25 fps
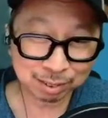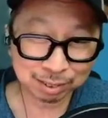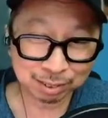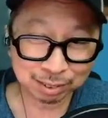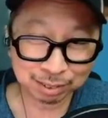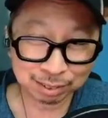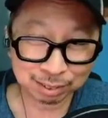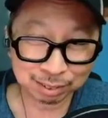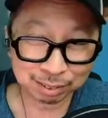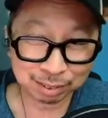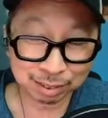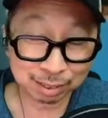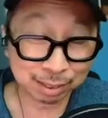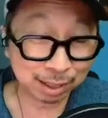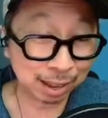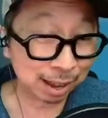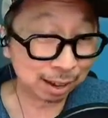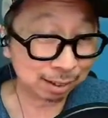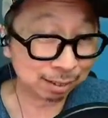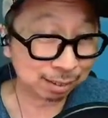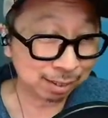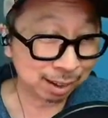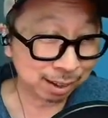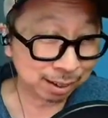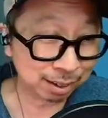is the
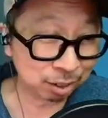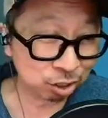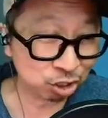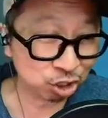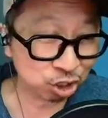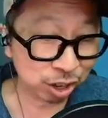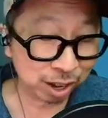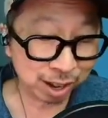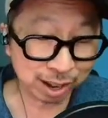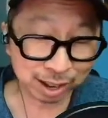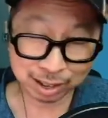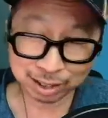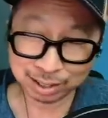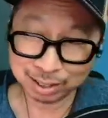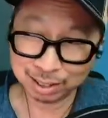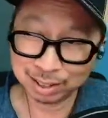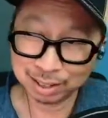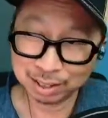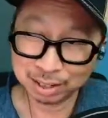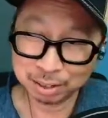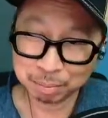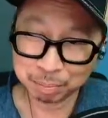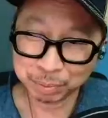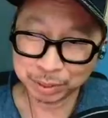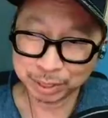X90J.
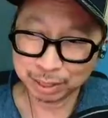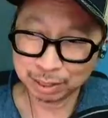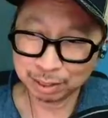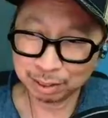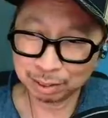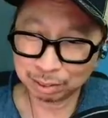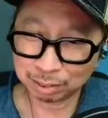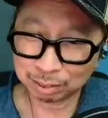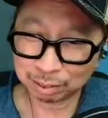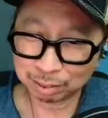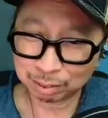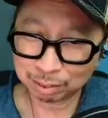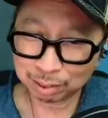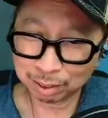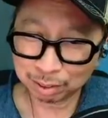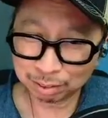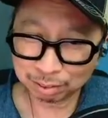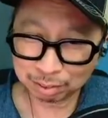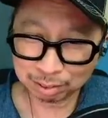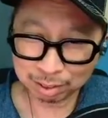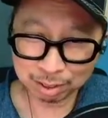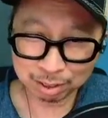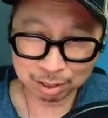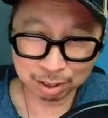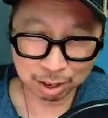Is
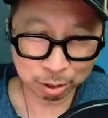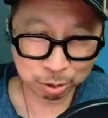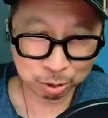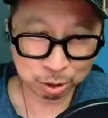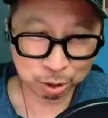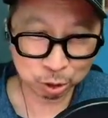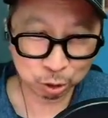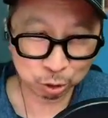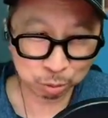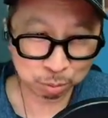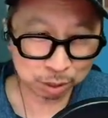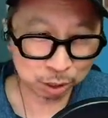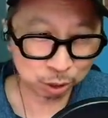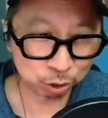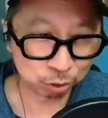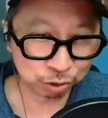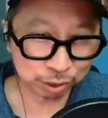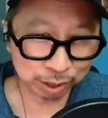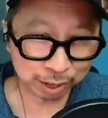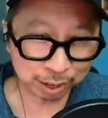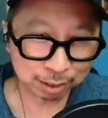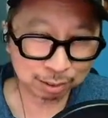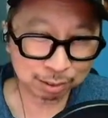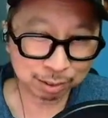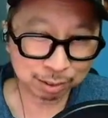$1,600 too much for
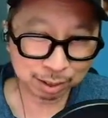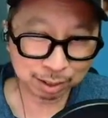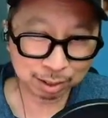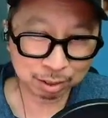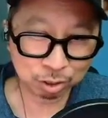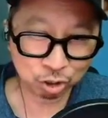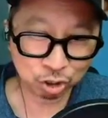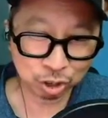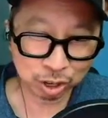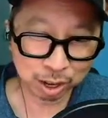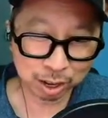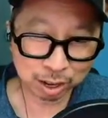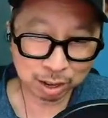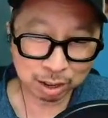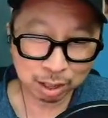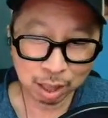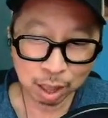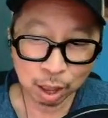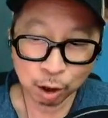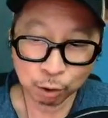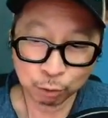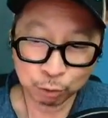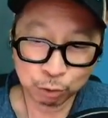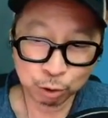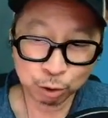the X90J?
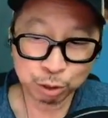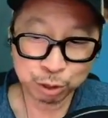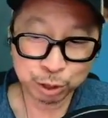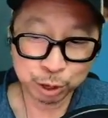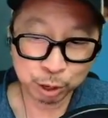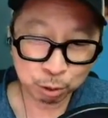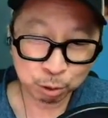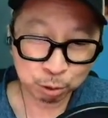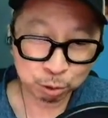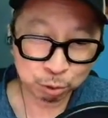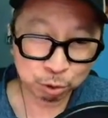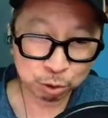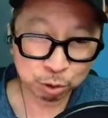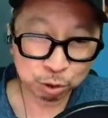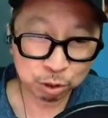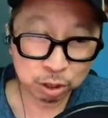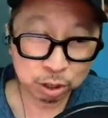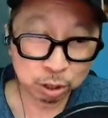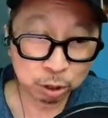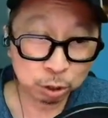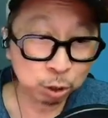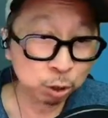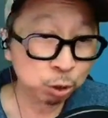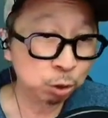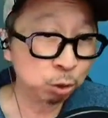For those
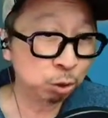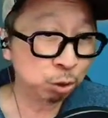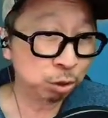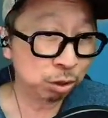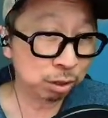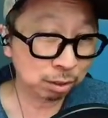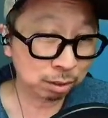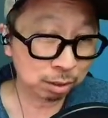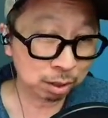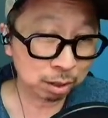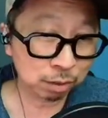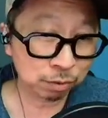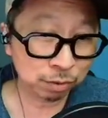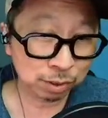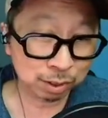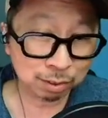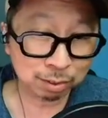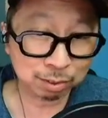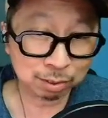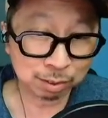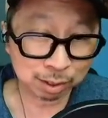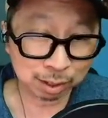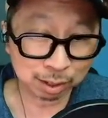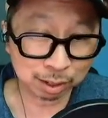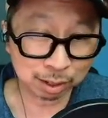new to the TV
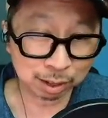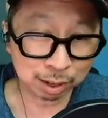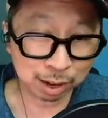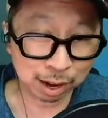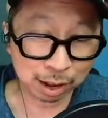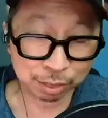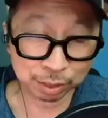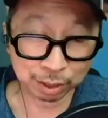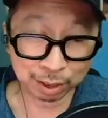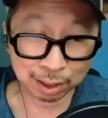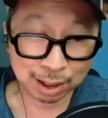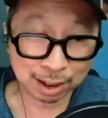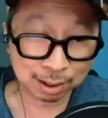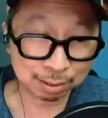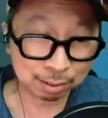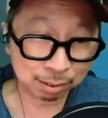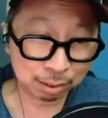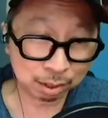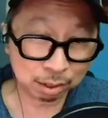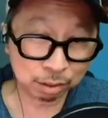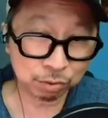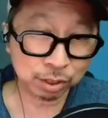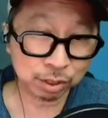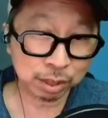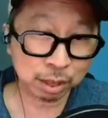scene, and the last
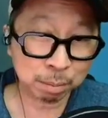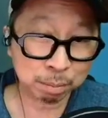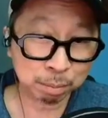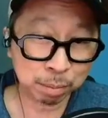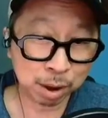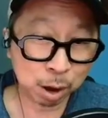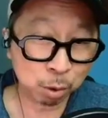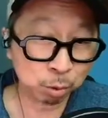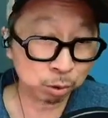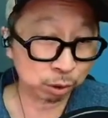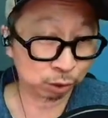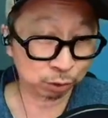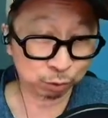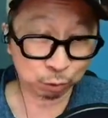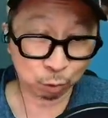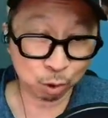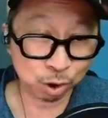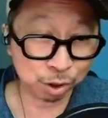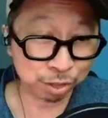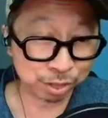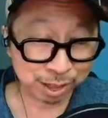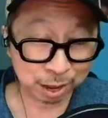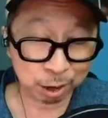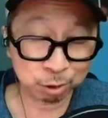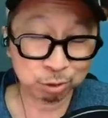TV they bought was
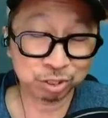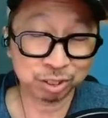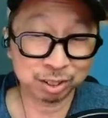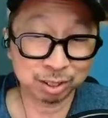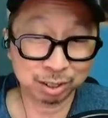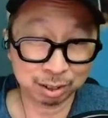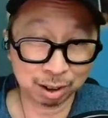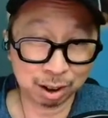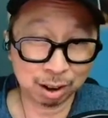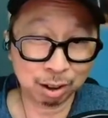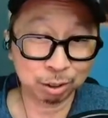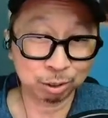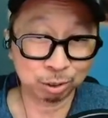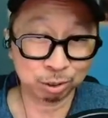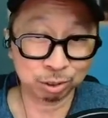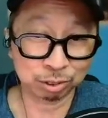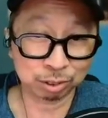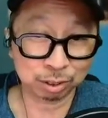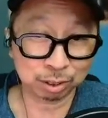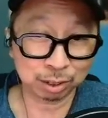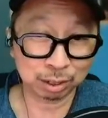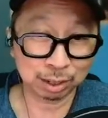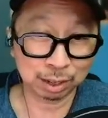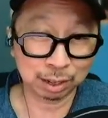$4,000